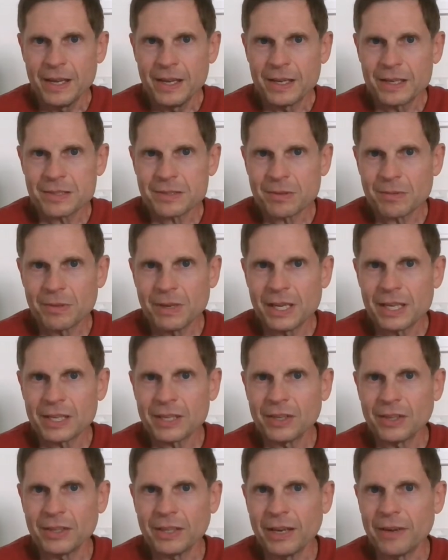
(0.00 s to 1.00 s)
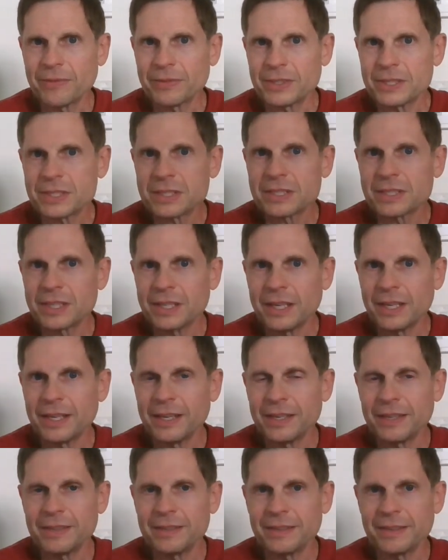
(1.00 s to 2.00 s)
is a radical leftist
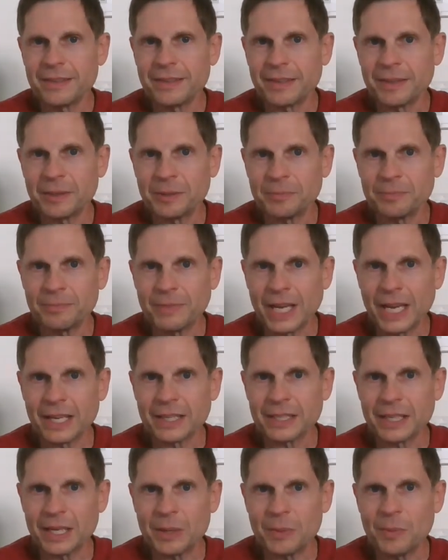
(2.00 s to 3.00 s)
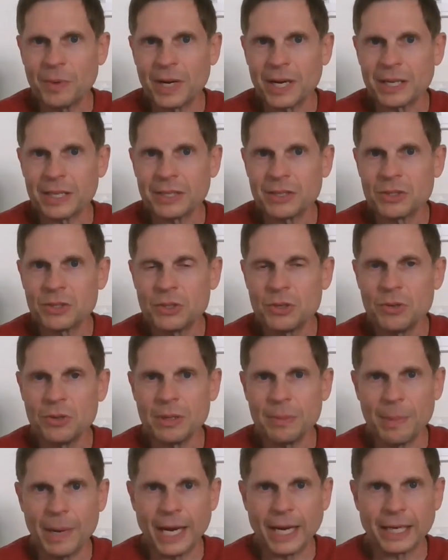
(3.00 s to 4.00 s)
and anti-white to
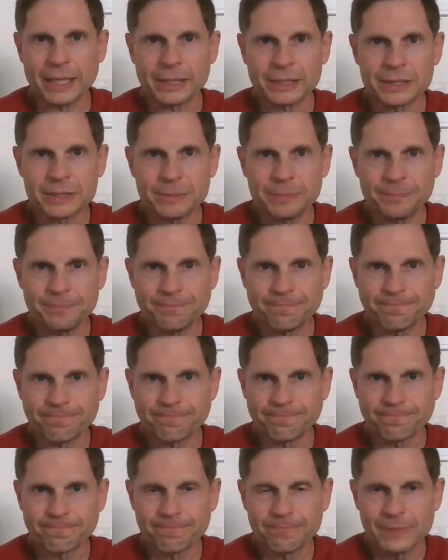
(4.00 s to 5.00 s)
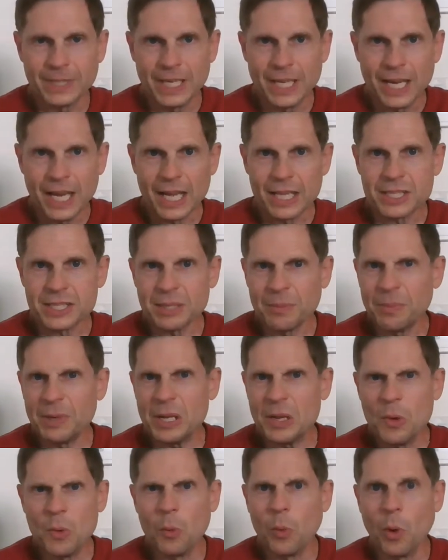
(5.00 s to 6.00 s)
the max, and
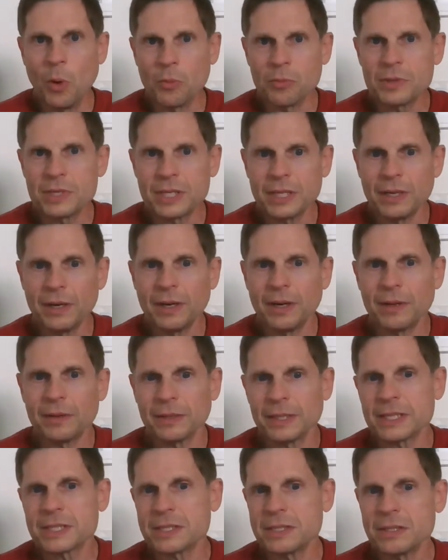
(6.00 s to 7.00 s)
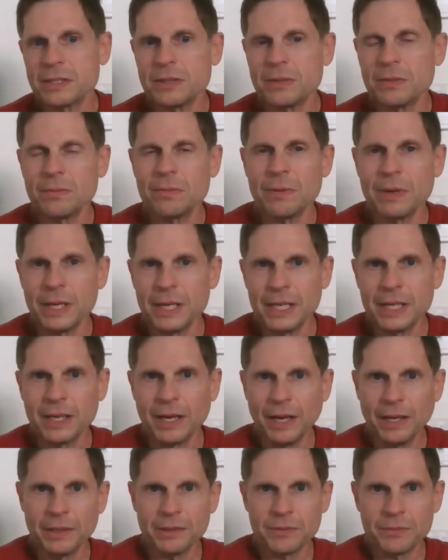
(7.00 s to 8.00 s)
somebody who won't listen to any
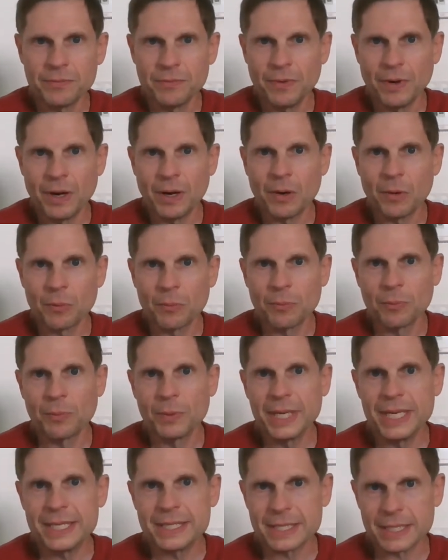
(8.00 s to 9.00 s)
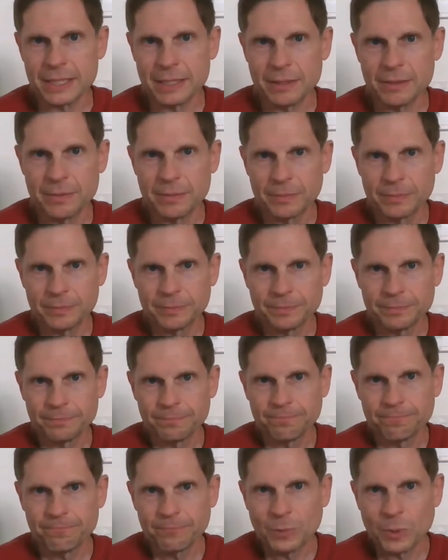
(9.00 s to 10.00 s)
kind of reason
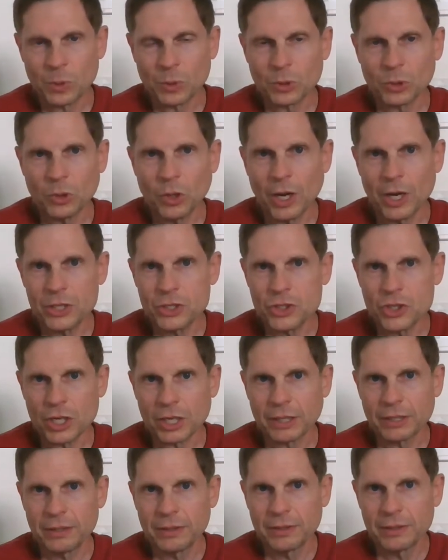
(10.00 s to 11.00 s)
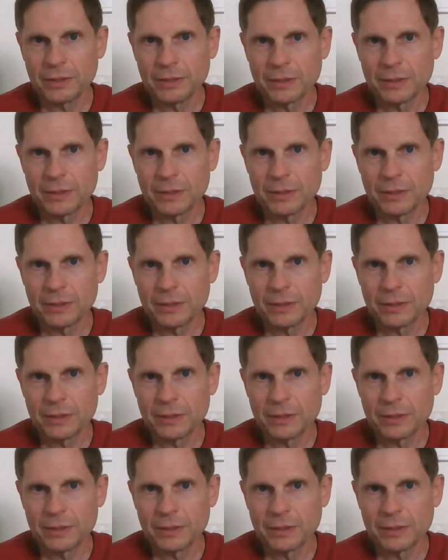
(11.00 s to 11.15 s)
or logic.